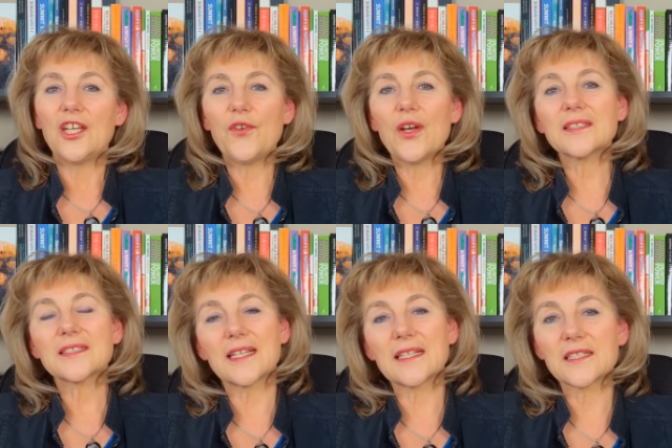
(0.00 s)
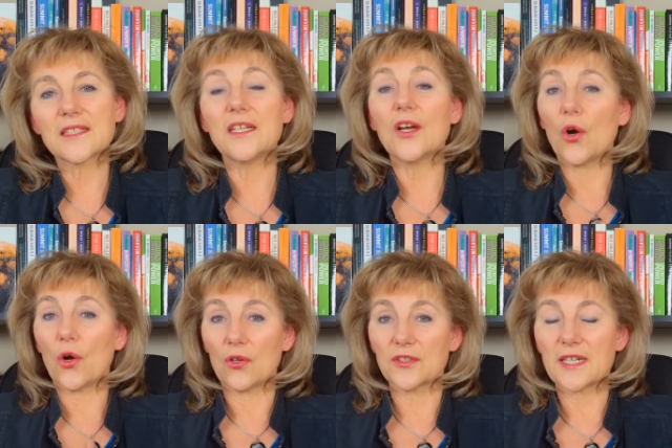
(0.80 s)
you are 60 or
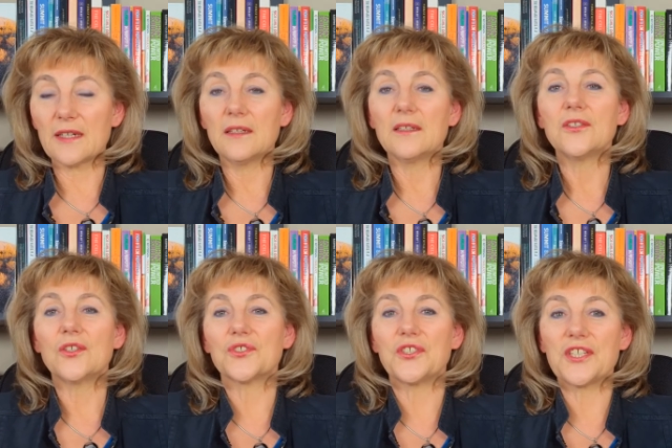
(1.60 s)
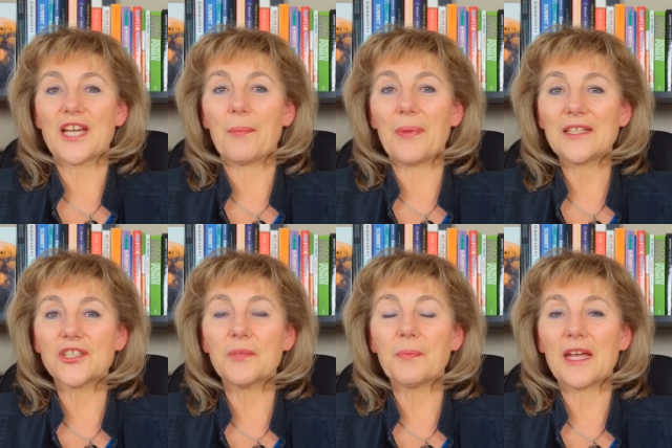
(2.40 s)
older, your TTR
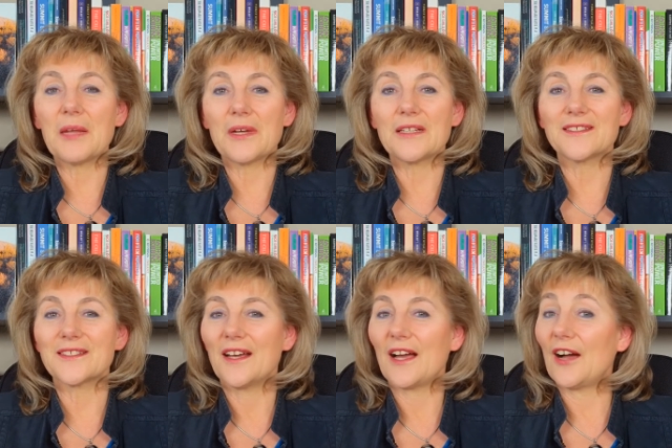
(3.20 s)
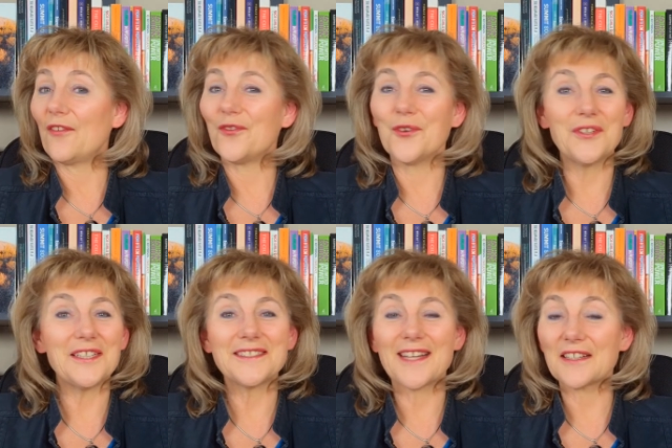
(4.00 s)
pension payments are fully
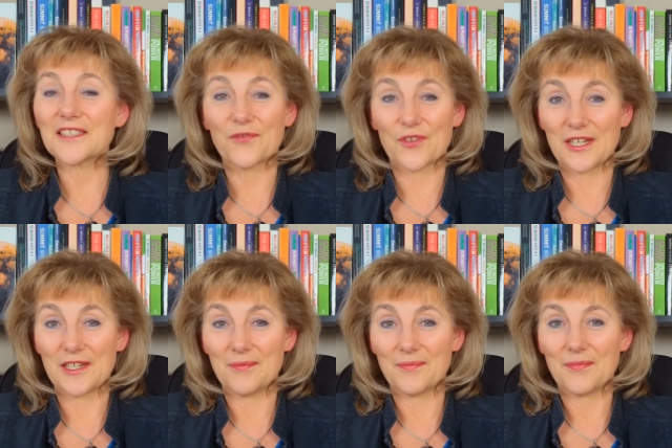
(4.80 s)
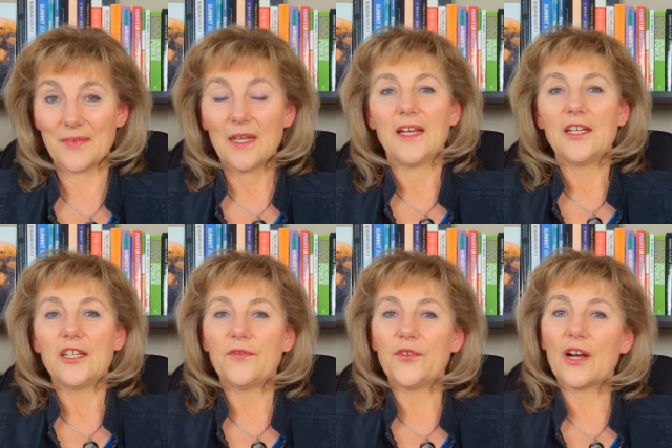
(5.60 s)
tax-free.
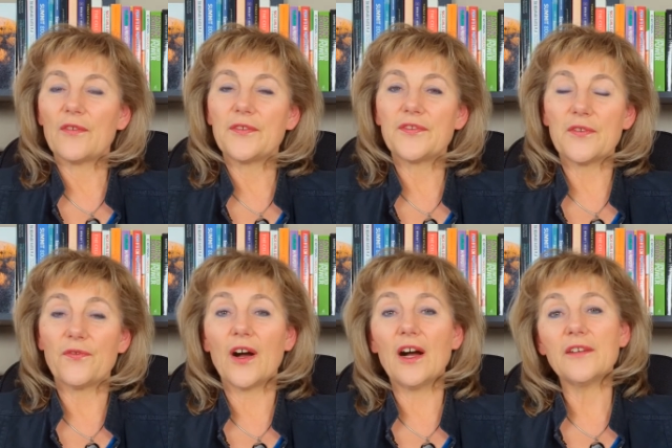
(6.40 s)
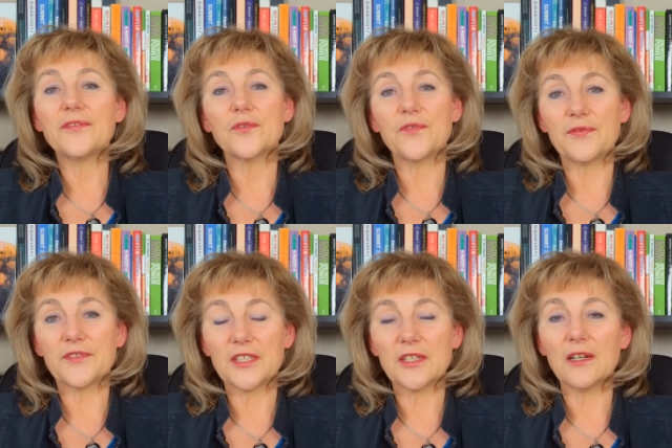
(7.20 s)
If you are 55 to
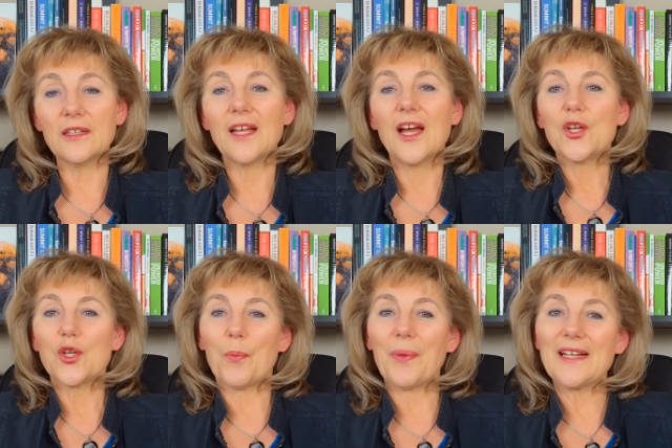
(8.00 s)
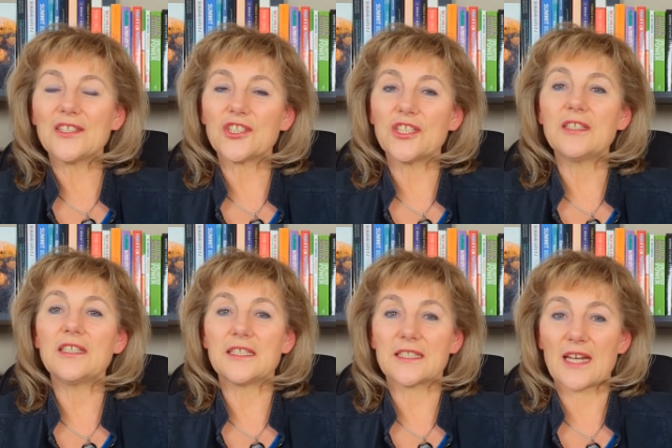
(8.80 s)
59, your pension
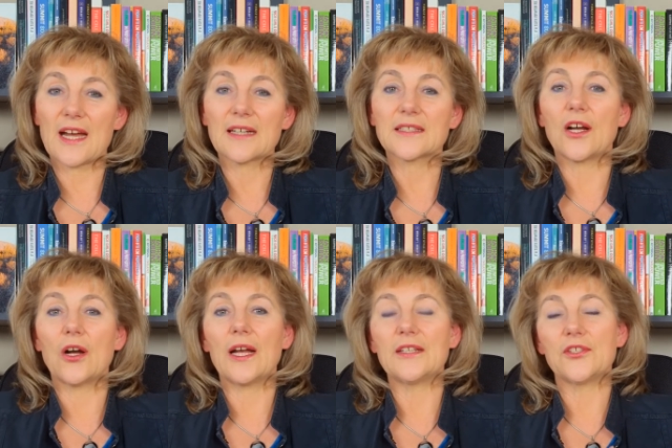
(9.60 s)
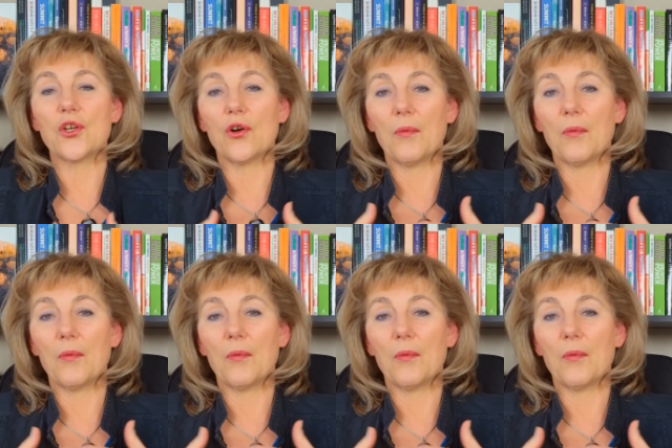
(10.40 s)
is taxed at your